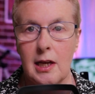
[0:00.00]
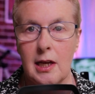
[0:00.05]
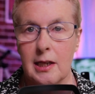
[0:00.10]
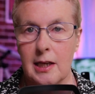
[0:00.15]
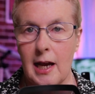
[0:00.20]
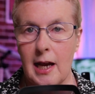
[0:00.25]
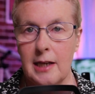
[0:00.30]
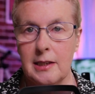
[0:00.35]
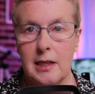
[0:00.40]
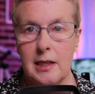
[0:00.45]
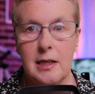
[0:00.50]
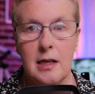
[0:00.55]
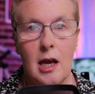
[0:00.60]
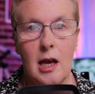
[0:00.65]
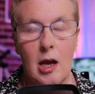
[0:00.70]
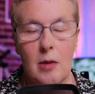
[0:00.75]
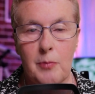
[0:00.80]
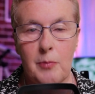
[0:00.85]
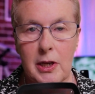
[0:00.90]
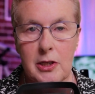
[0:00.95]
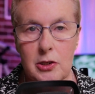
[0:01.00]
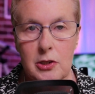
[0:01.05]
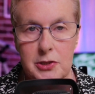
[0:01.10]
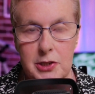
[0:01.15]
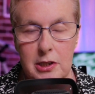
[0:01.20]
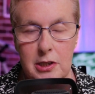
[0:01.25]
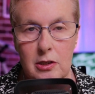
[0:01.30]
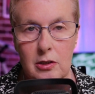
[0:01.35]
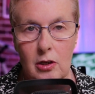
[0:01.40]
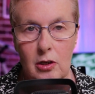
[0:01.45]
Caylee, by
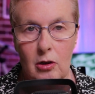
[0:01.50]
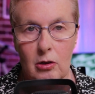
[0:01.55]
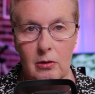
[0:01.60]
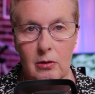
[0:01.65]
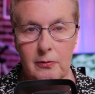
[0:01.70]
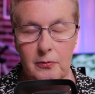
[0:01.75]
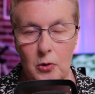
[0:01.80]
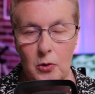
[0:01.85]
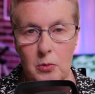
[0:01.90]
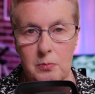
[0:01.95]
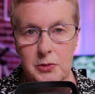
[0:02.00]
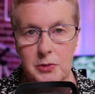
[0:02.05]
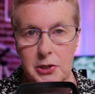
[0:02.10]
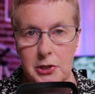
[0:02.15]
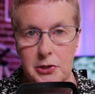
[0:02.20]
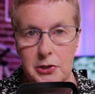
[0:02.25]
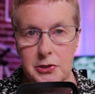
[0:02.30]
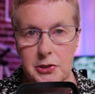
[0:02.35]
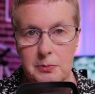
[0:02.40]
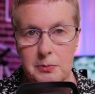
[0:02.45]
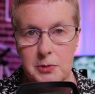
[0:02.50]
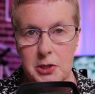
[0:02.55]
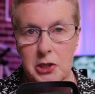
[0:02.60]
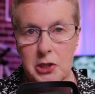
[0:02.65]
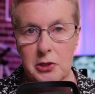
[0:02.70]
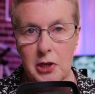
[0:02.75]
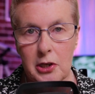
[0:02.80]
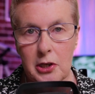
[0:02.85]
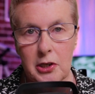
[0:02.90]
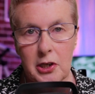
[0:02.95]
using chloroform to
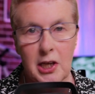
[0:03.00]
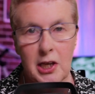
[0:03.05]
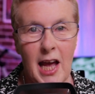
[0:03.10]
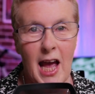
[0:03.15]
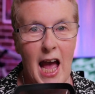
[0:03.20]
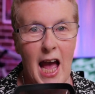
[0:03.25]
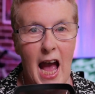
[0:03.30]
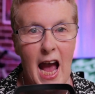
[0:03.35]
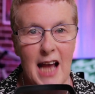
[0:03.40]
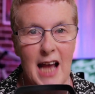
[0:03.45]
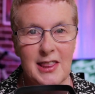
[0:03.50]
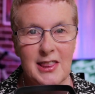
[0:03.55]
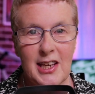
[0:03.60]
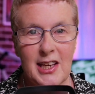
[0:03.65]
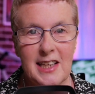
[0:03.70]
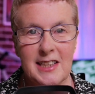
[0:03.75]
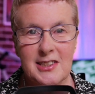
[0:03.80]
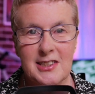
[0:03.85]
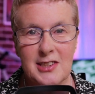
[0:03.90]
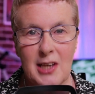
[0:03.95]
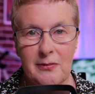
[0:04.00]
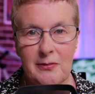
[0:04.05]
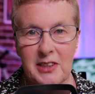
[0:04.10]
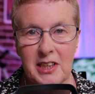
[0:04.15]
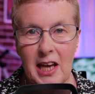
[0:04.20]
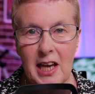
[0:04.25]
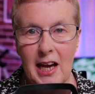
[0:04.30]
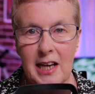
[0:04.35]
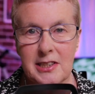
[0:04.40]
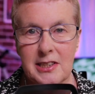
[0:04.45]
subdue her and then
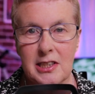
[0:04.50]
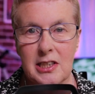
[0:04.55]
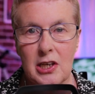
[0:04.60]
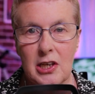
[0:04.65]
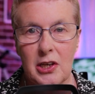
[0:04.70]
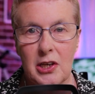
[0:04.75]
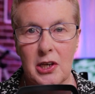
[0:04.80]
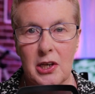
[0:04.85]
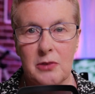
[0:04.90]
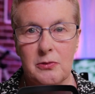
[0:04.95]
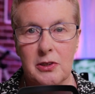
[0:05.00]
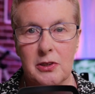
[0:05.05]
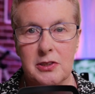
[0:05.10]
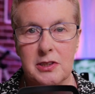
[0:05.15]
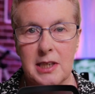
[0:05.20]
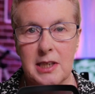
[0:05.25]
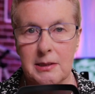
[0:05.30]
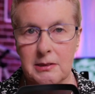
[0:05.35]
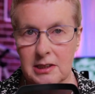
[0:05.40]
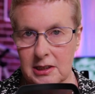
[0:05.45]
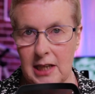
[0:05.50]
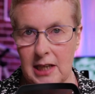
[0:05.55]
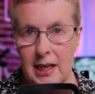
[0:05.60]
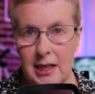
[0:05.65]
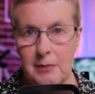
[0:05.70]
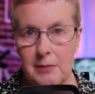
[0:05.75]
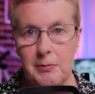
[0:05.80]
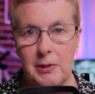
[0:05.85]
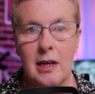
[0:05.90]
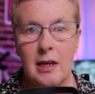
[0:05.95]
suffocating her with duct
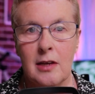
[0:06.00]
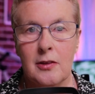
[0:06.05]
tape.